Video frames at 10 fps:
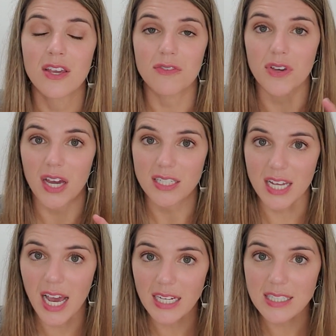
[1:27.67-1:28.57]
you've got
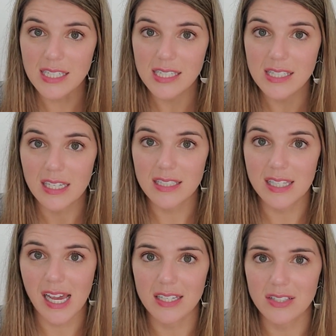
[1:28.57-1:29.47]
taxes
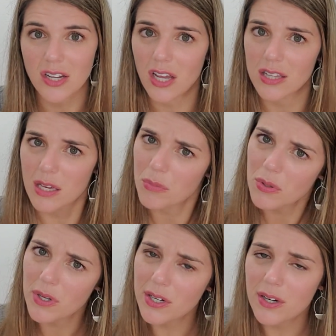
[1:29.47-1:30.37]
assessed on the
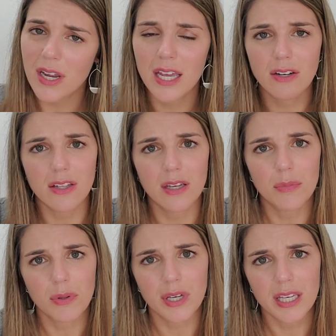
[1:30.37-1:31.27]
employer and on the
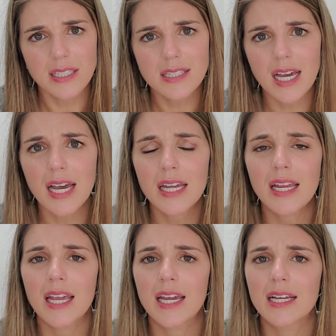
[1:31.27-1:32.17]
employee
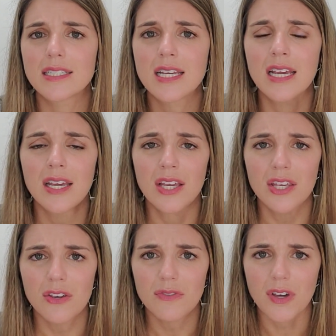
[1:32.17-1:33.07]
side, and
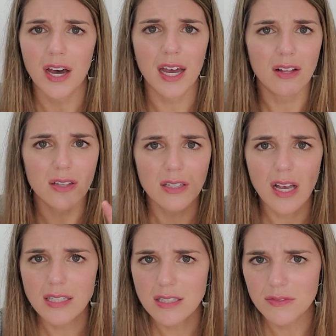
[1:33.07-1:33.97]
you've got
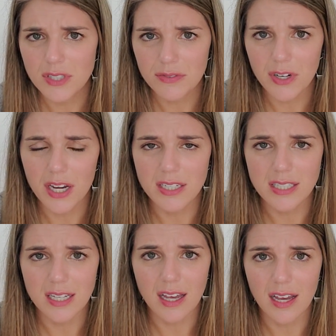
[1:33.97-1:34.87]
lots of
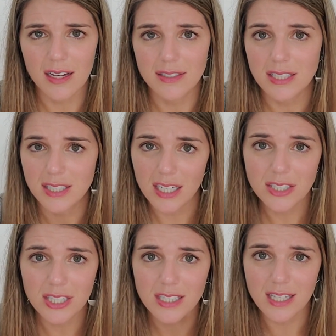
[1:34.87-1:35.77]
different uh,
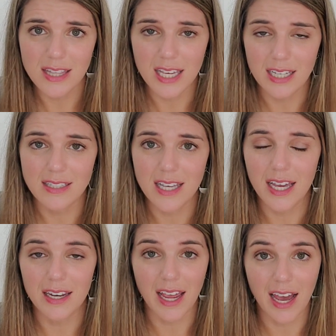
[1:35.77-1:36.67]
deductions and things
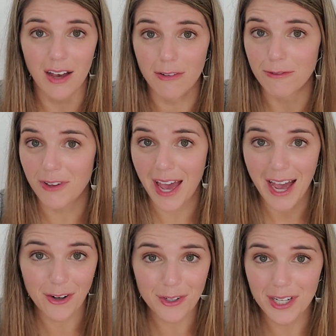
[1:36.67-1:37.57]
that have
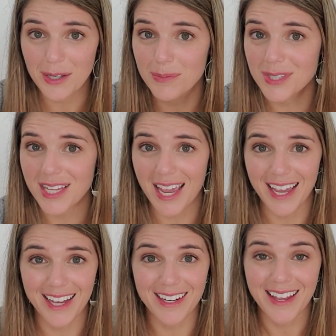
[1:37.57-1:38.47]
acronyms,
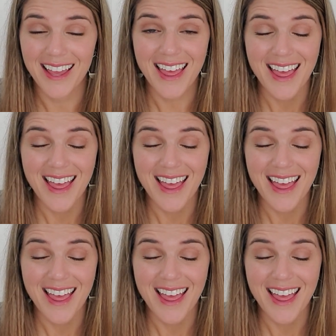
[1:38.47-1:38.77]
and